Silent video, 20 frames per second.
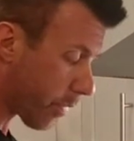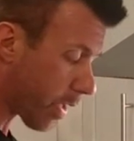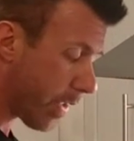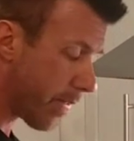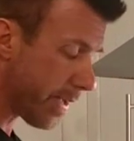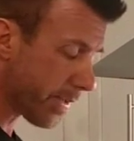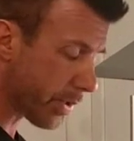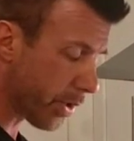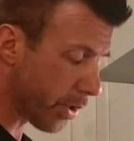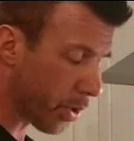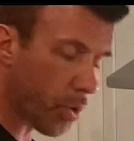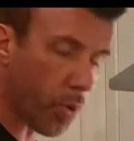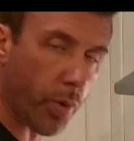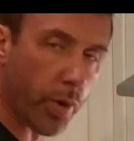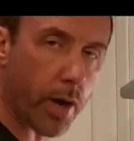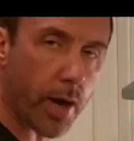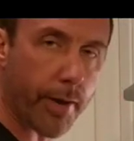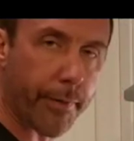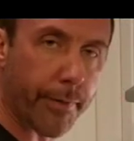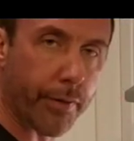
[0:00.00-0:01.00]
And that's going to
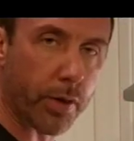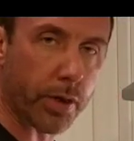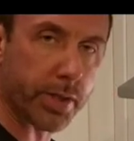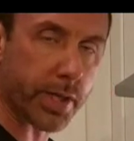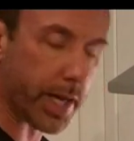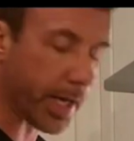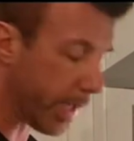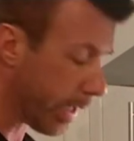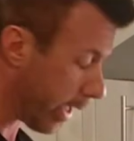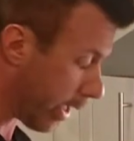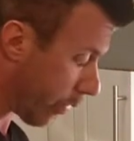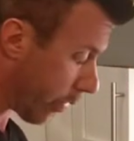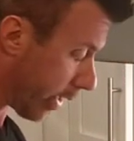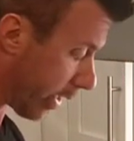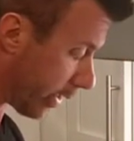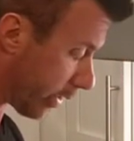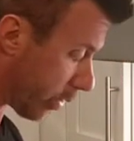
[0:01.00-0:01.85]
cool it off for a second anyway.